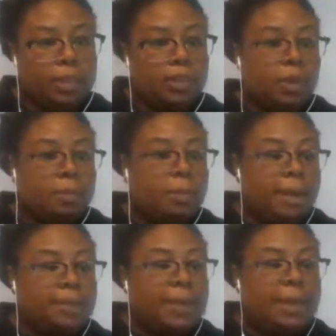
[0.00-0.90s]
So I'm gonna
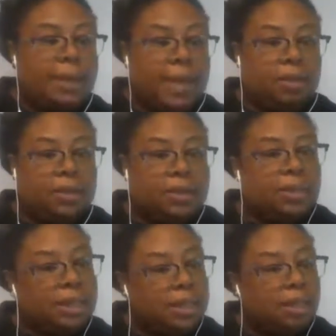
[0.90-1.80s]
break that down just
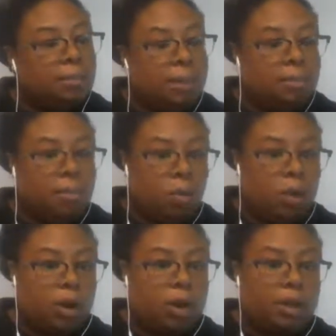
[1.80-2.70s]
a little bit
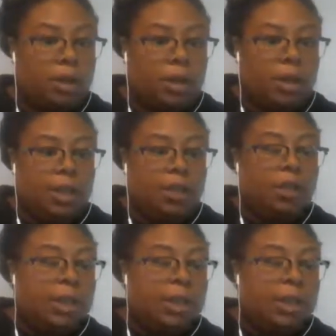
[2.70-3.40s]
more. Your